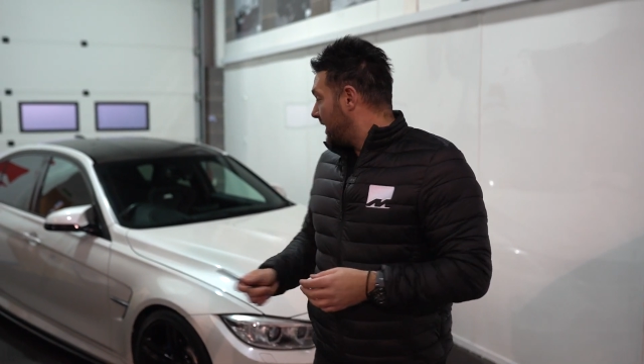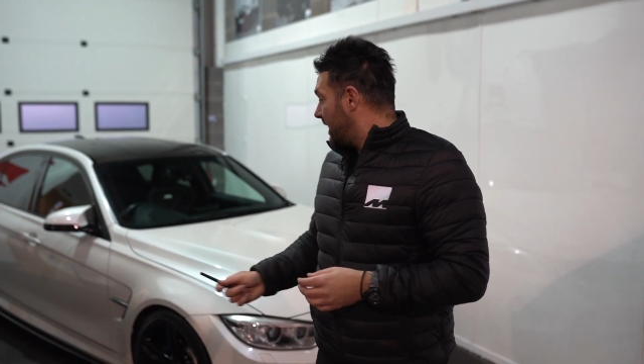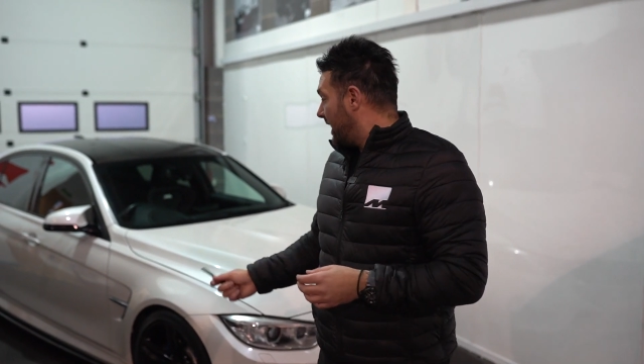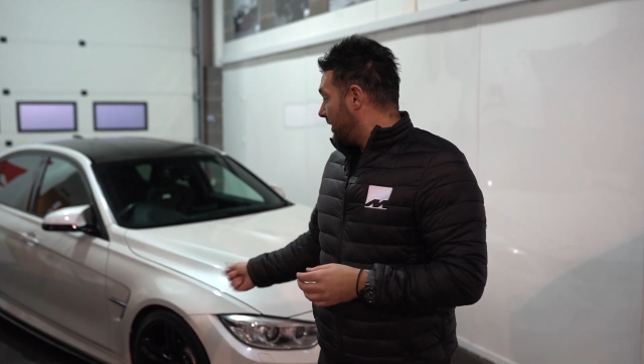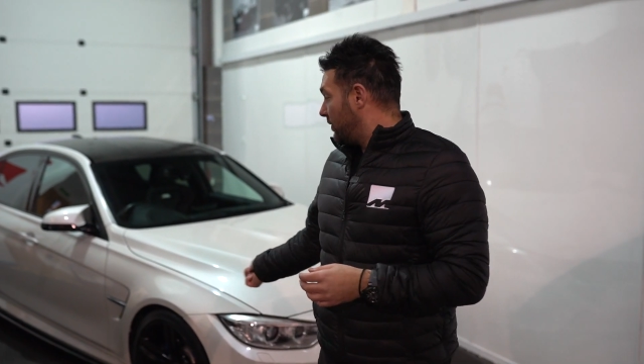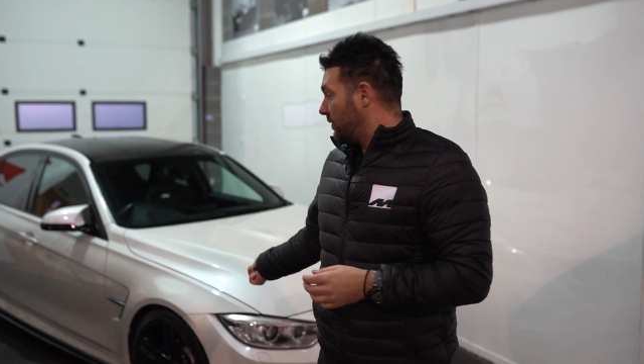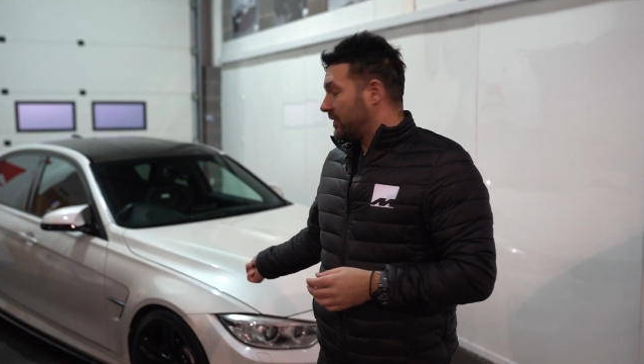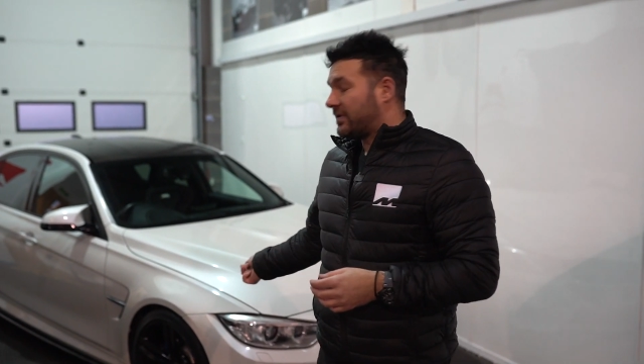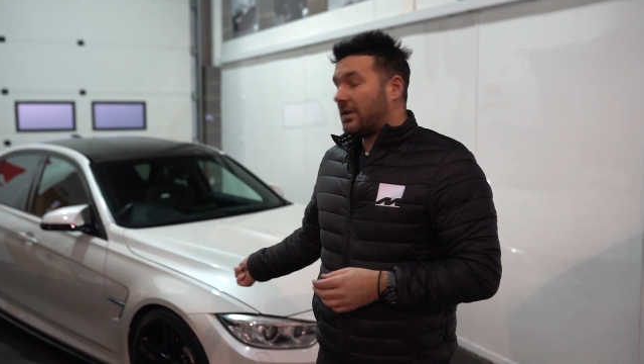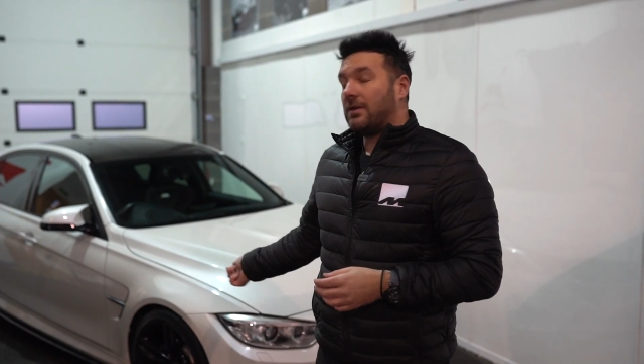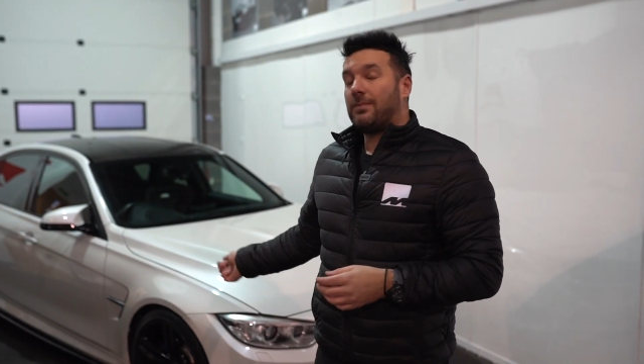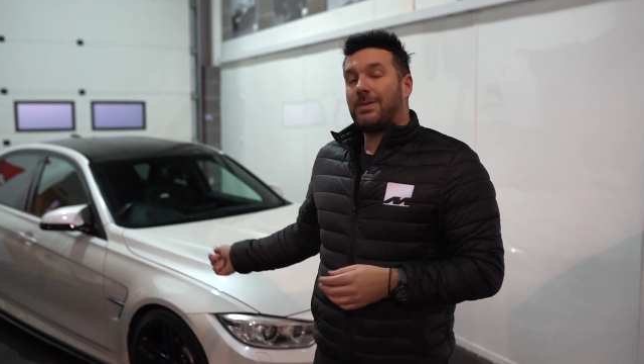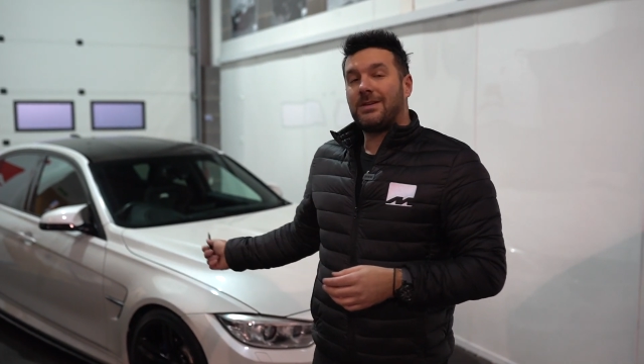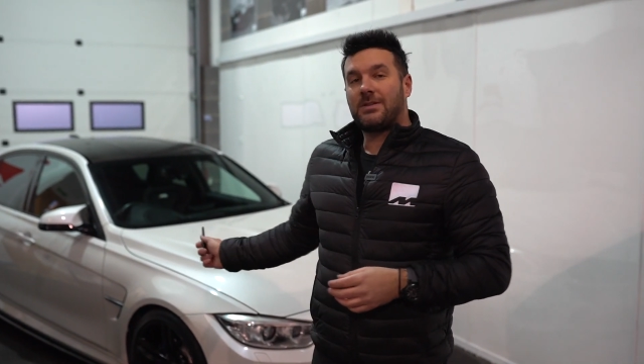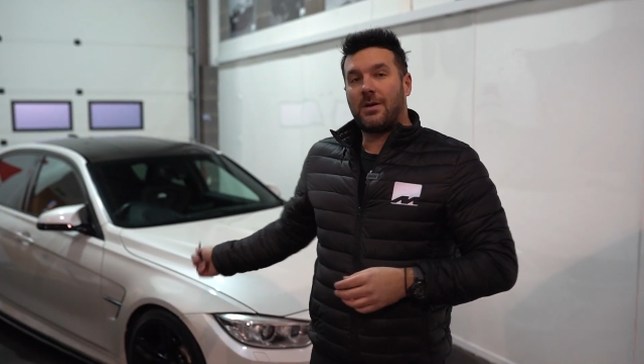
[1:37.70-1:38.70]
And also,
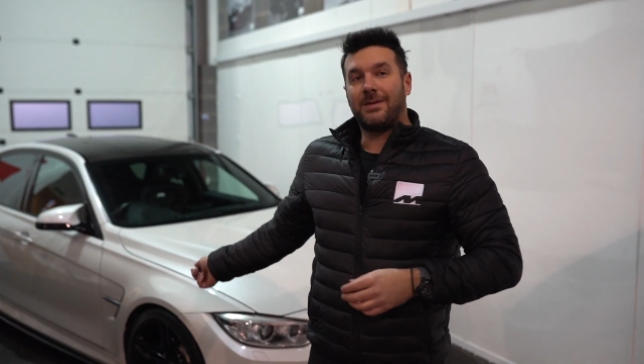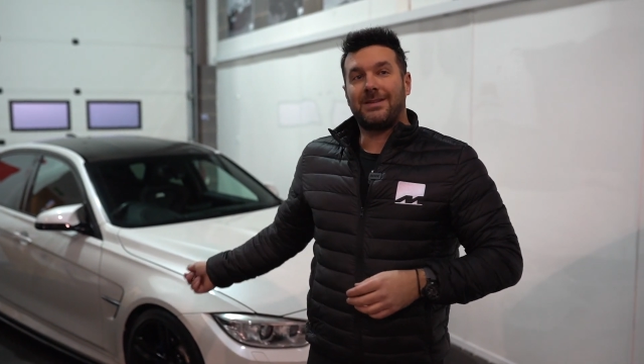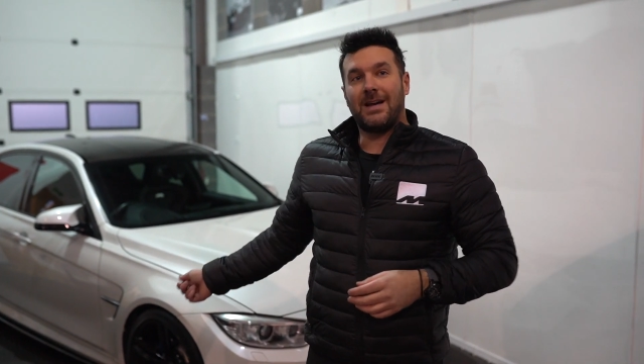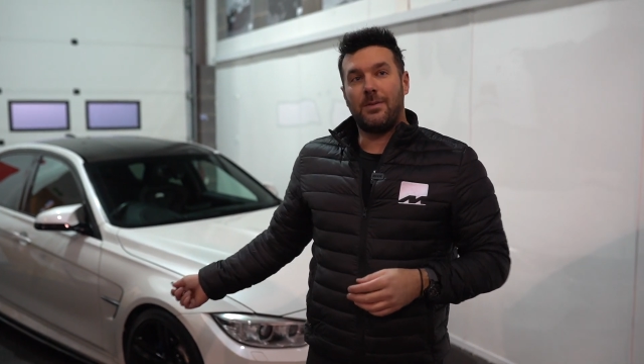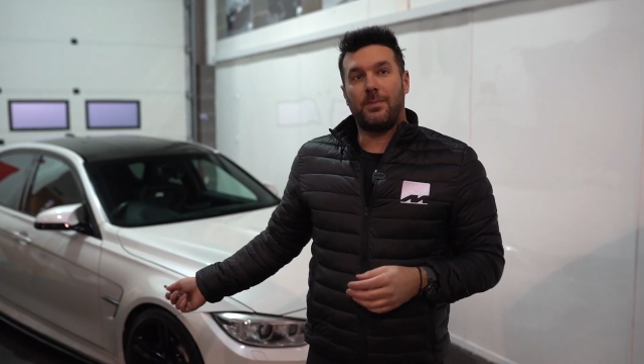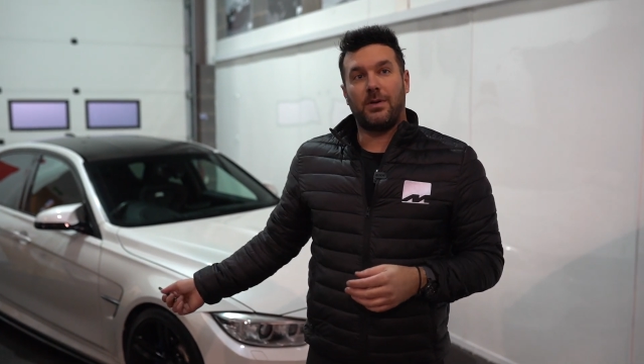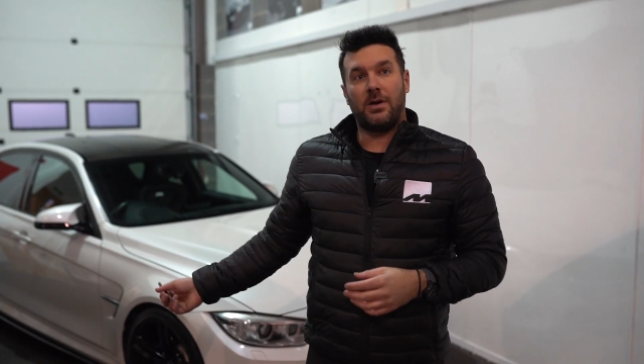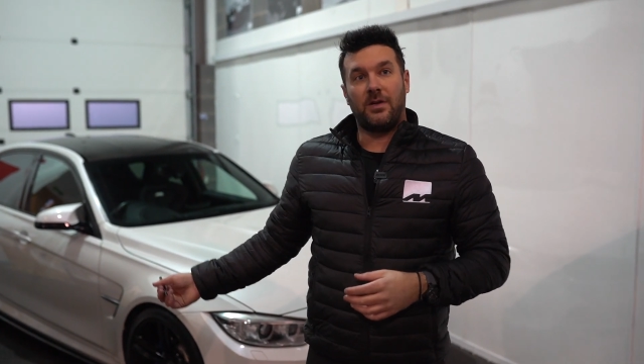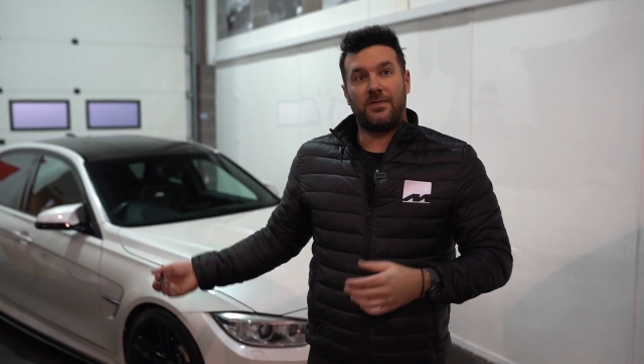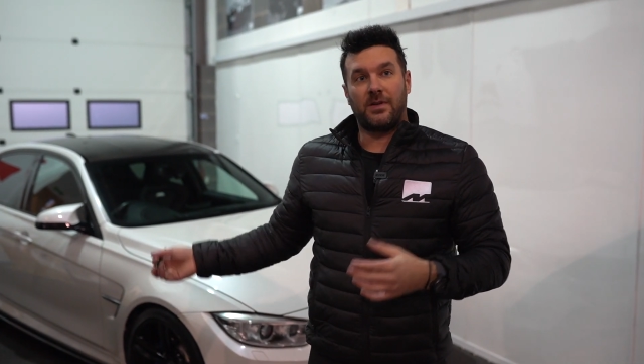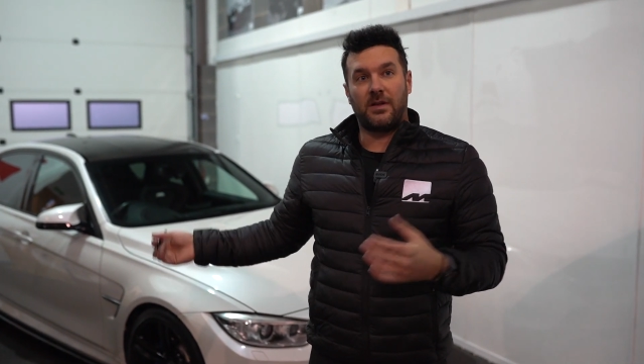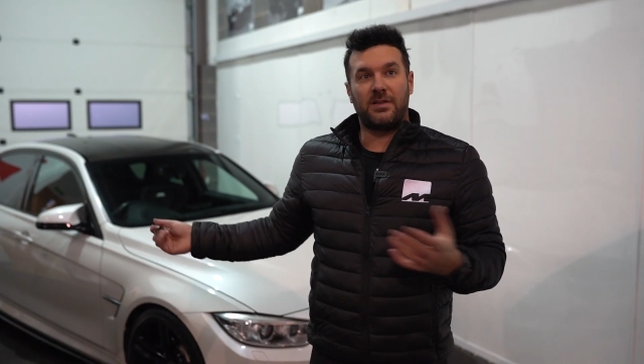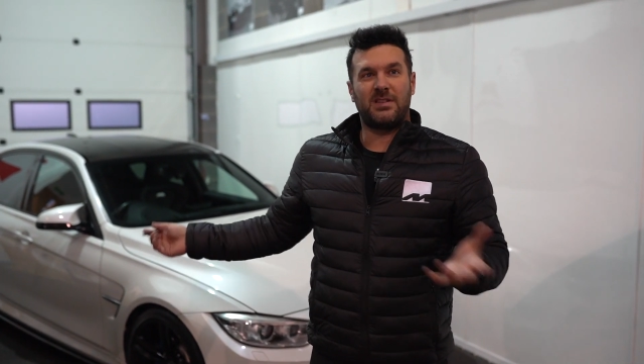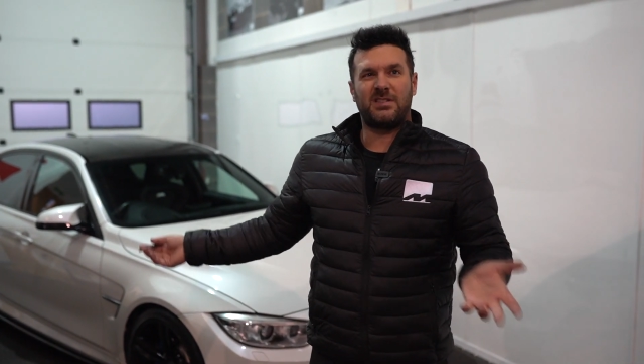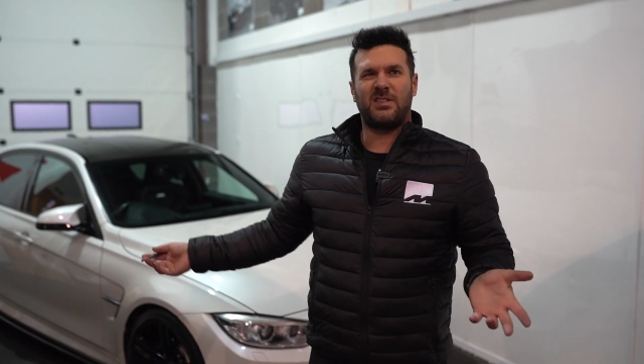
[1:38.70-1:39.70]
please comment down below if you
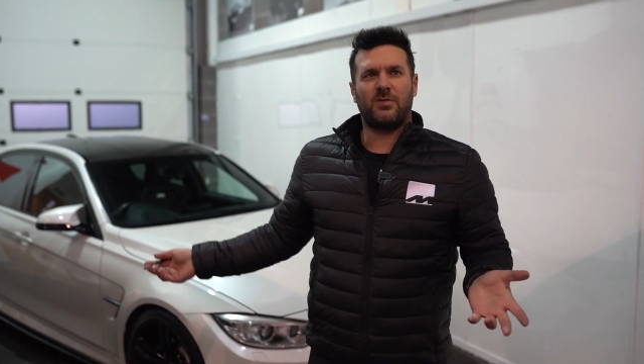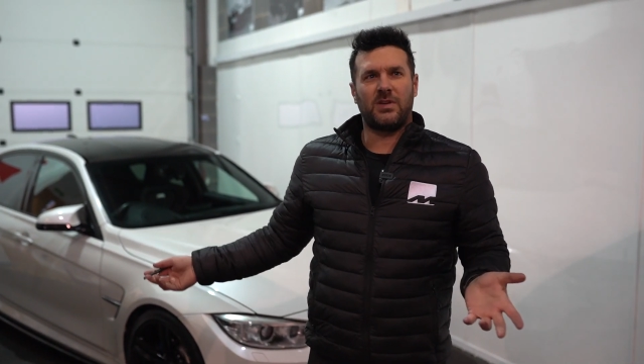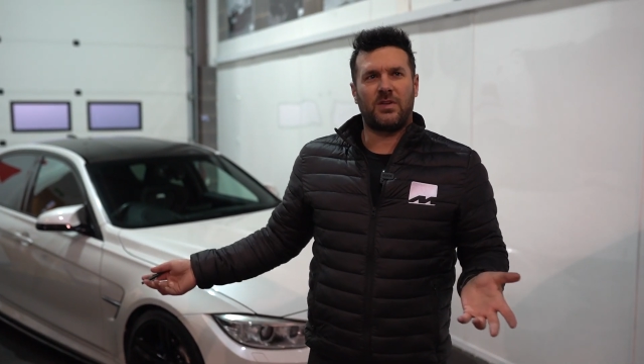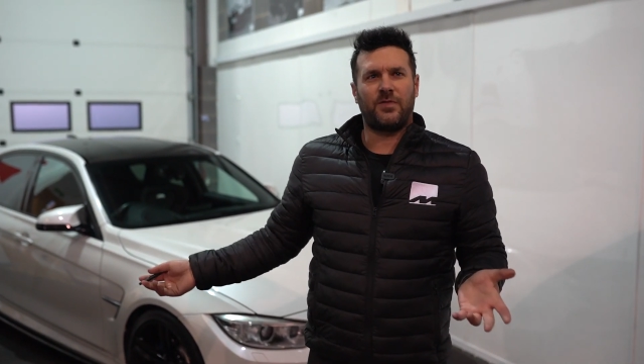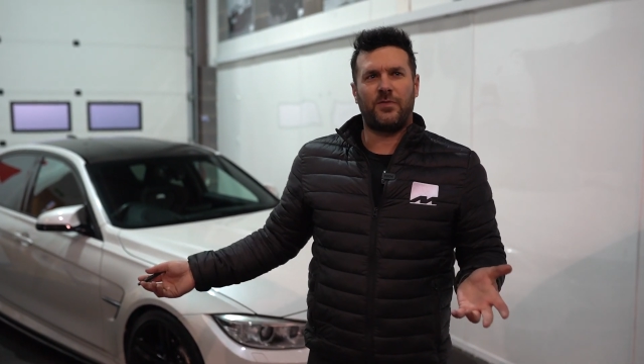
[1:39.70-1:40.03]
like this